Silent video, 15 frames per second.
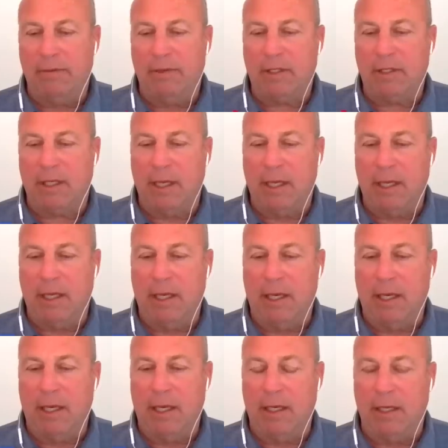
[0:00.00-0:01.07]

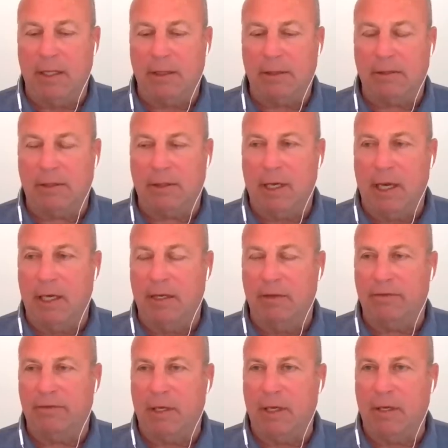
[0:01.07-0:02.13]
obviously
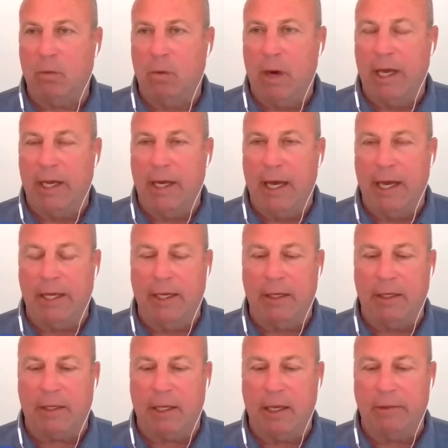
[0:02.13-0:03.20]
kind of wide eyed
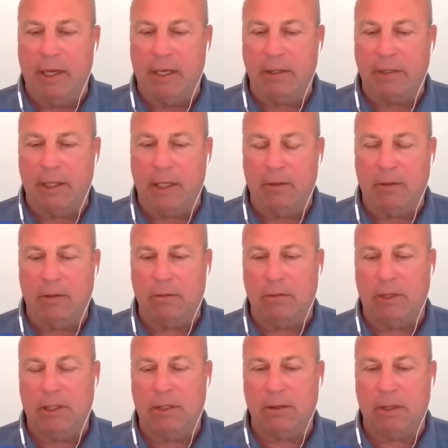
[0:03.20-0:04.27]
and looking around saying,
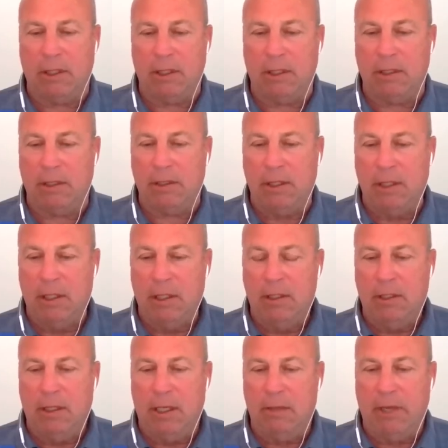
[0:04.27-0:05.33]
oh, wow.
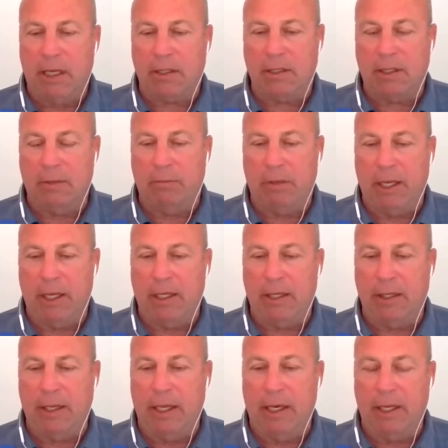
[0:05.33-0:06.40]
I'm actually
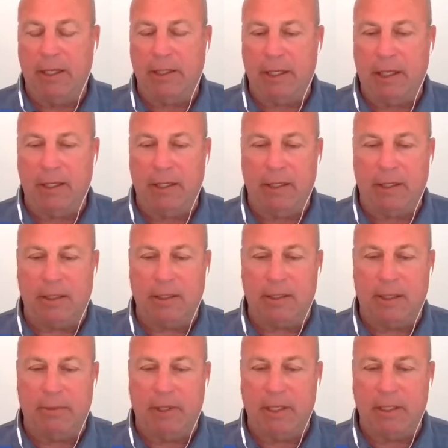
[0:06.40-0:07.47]
playing in the NHL, and look at
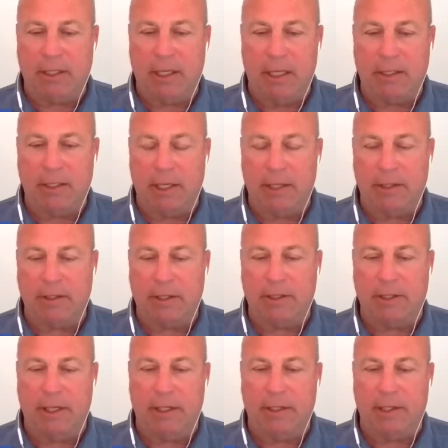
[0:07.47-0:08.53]
some of these guys that I used to
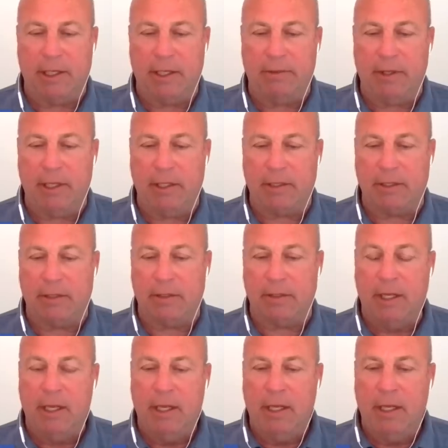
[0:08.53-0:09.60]
see on TV. So
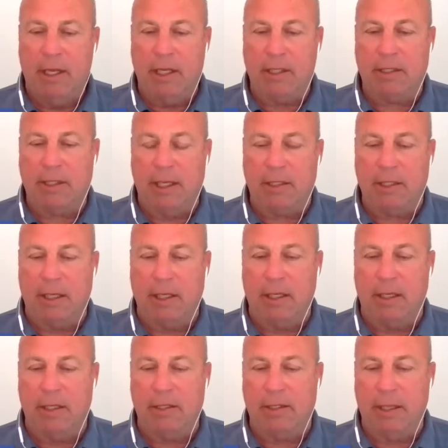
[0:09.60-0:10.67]
it's a
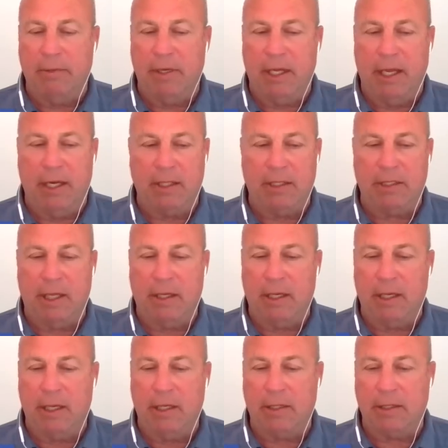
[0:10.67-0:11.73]
little intimidating, to say
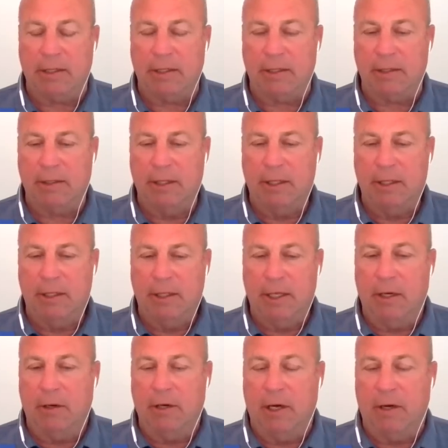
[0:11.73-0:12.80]
the least. And,
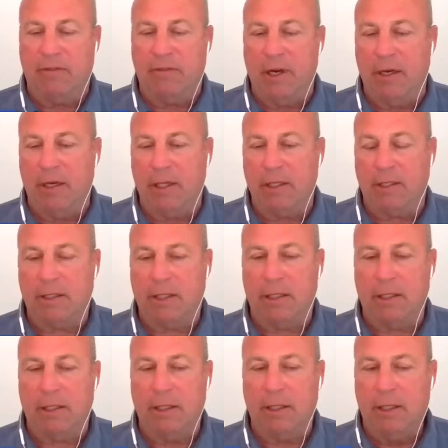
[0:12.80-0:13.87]
you know, in all fairness,